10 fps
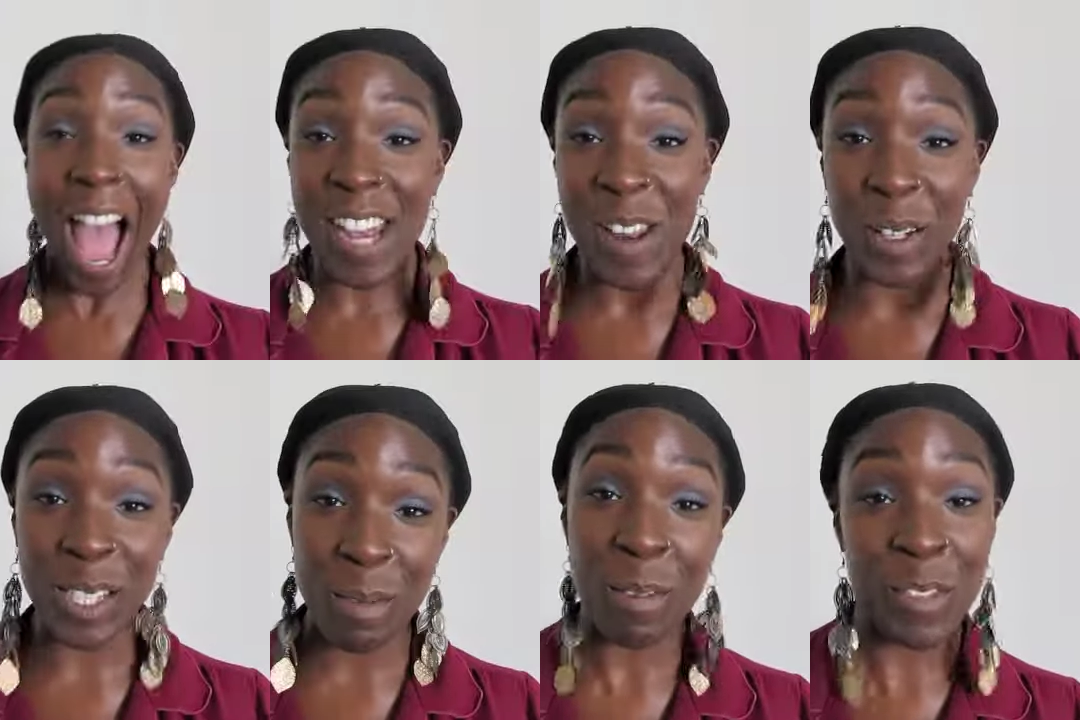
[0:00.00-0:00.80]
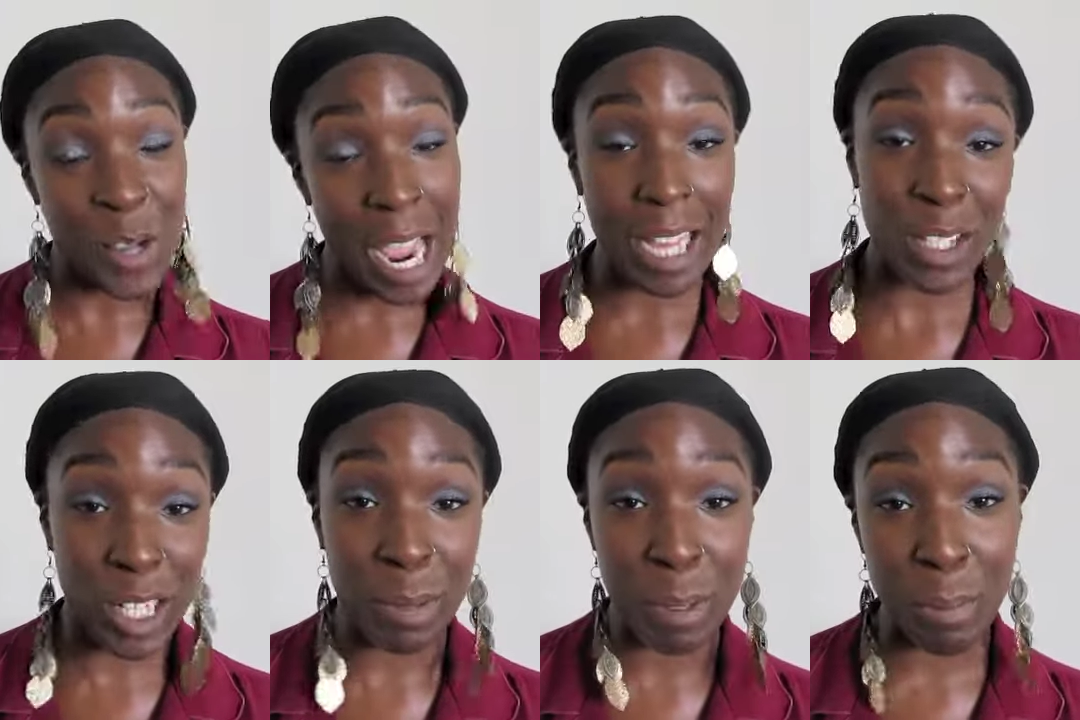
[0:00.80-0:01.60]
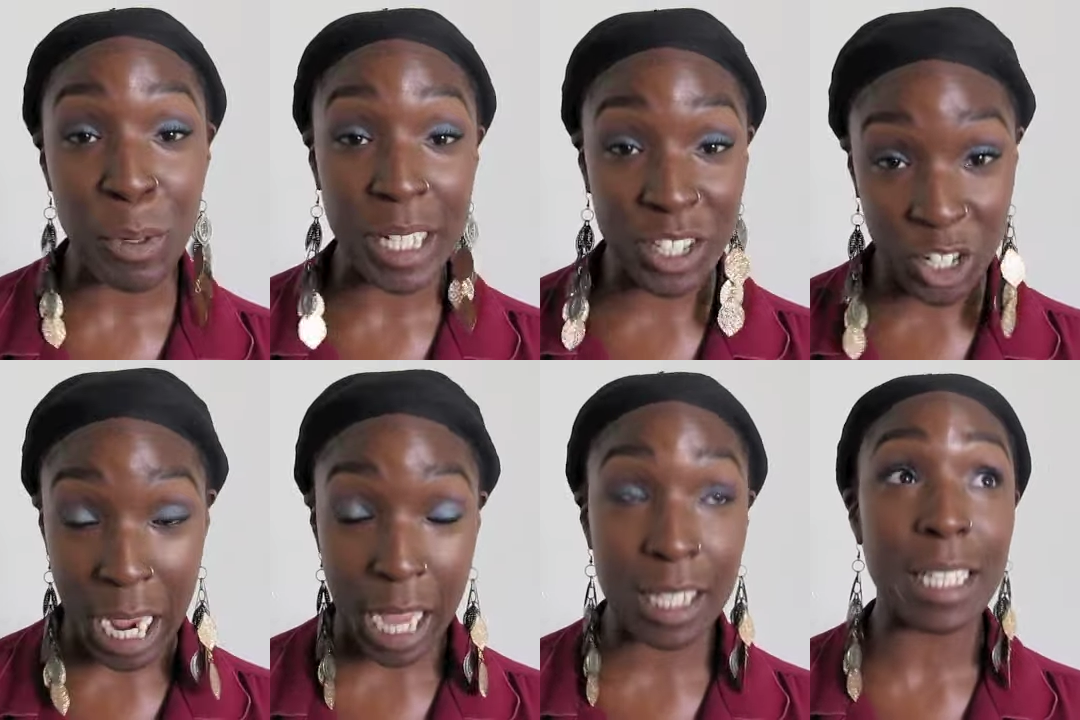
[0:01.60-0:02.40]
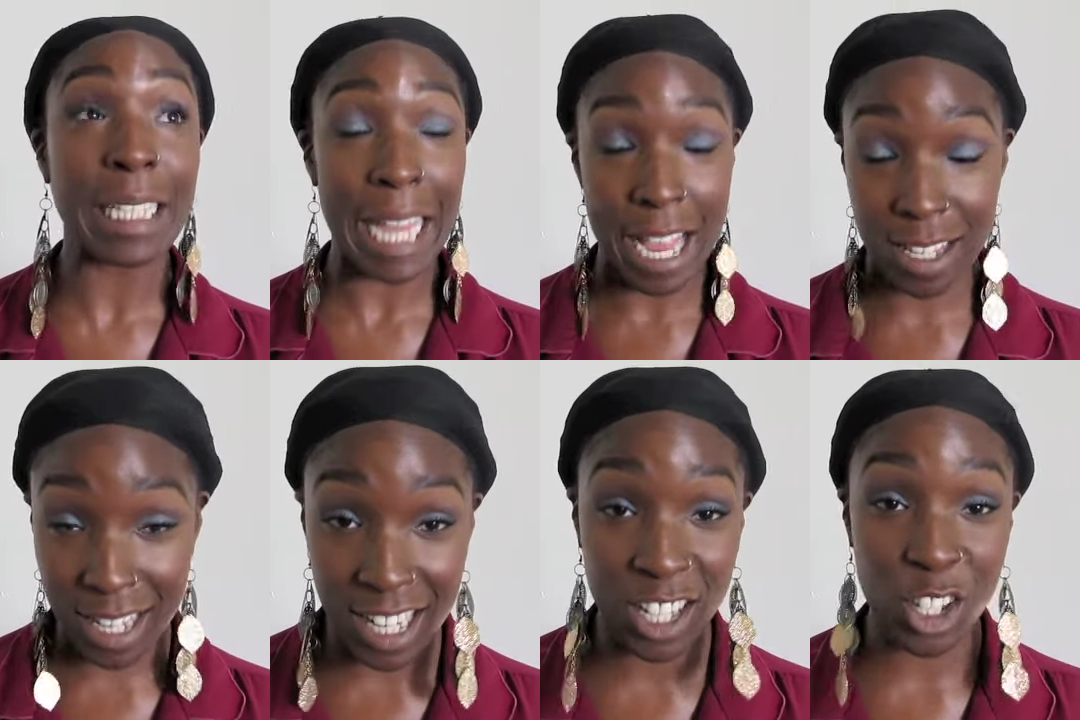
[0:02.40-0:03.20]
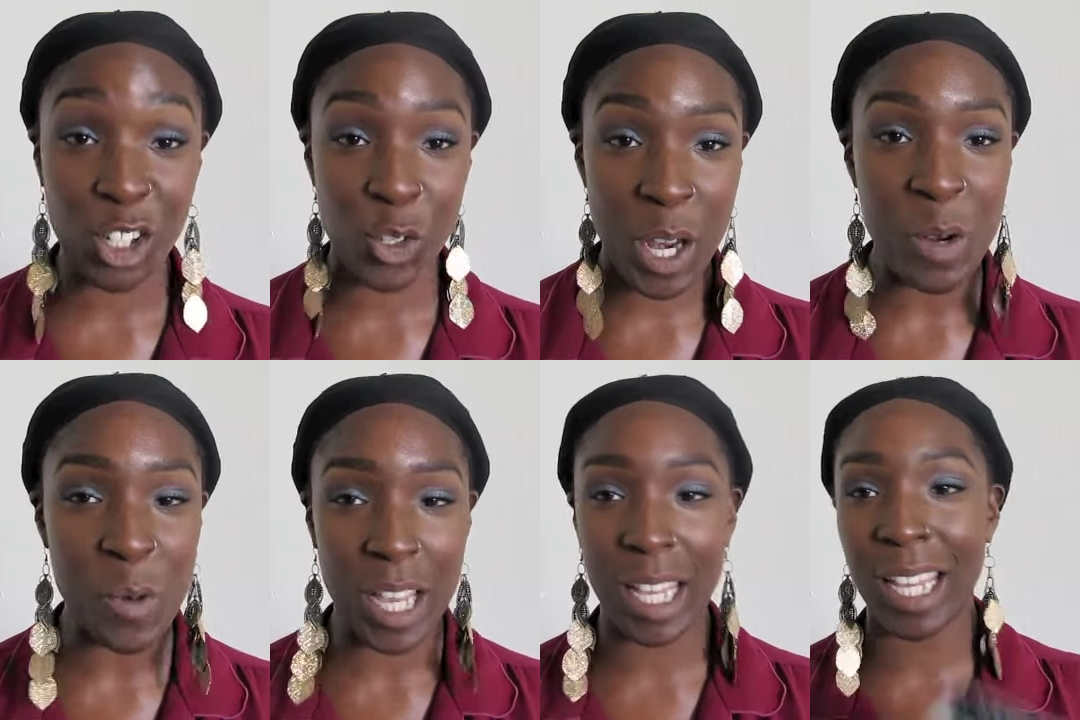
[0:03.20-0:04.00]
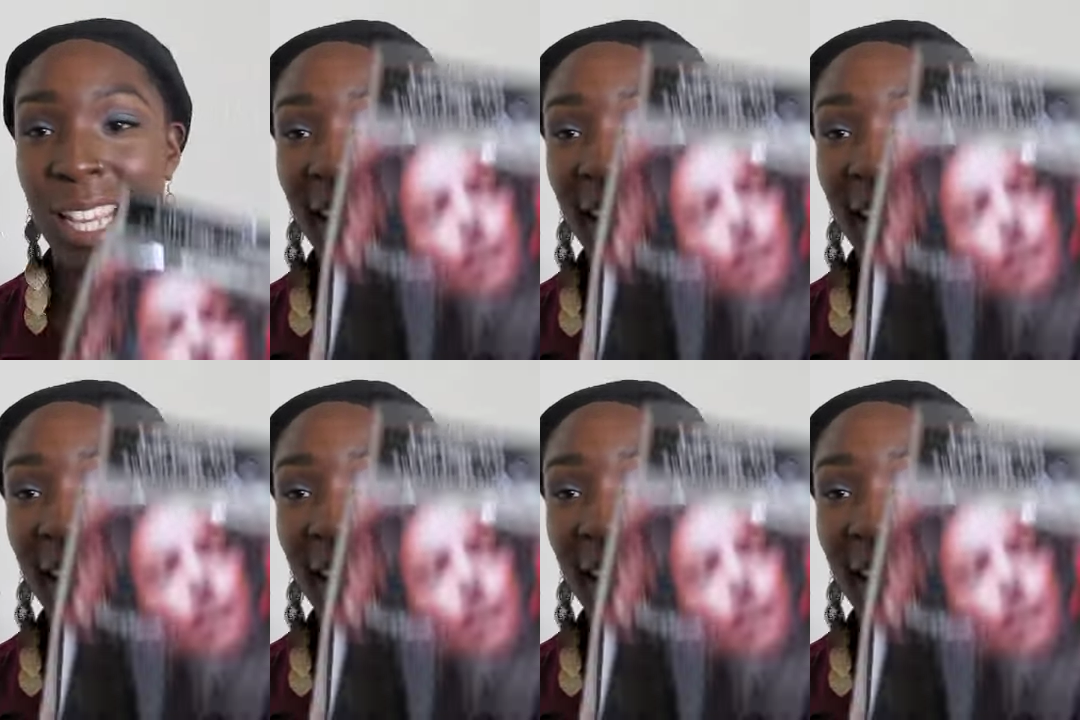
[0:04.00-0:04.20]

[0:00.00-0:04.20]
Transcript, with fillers: I know some of you guys are gonna be pretty shocked. Yes, it is a straight wig.